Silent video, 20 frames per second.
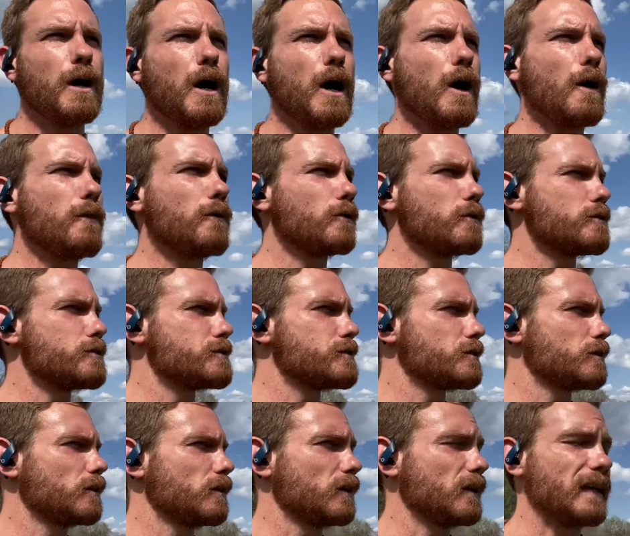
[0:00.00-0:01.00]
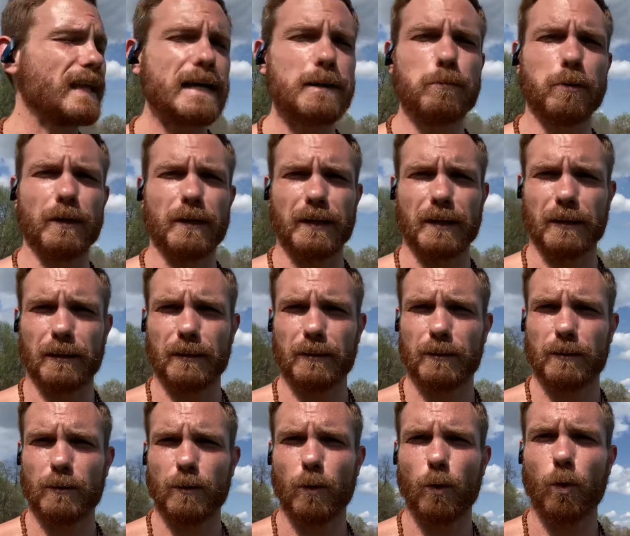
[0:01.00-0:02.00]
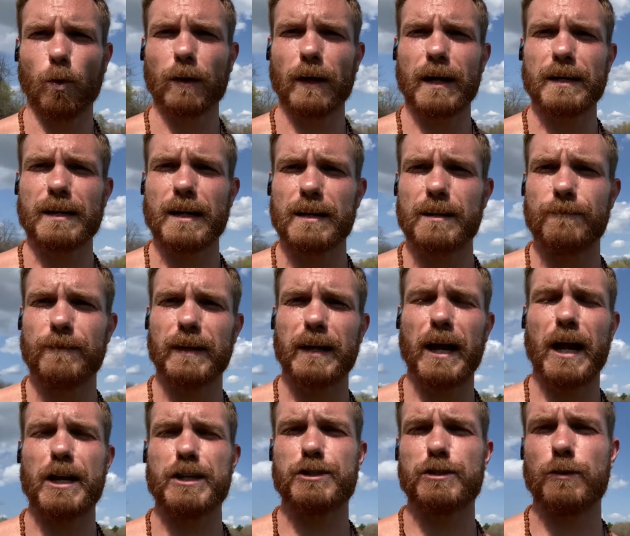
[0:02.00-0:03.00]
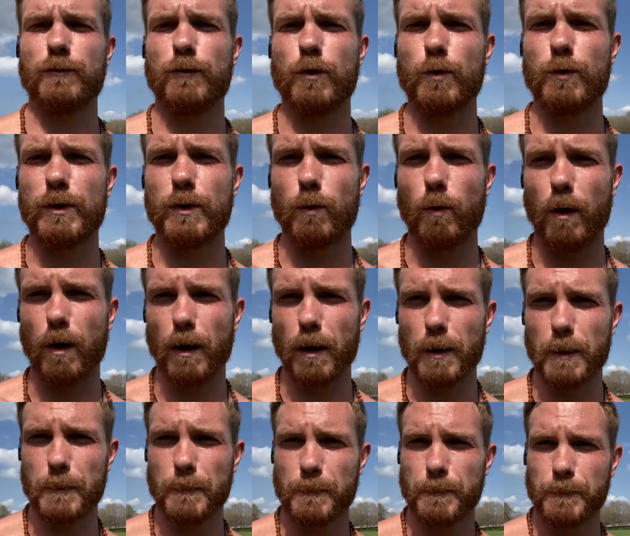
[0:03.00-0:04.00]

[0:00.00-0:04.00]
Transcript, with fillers: others' labeling or identification of who you are.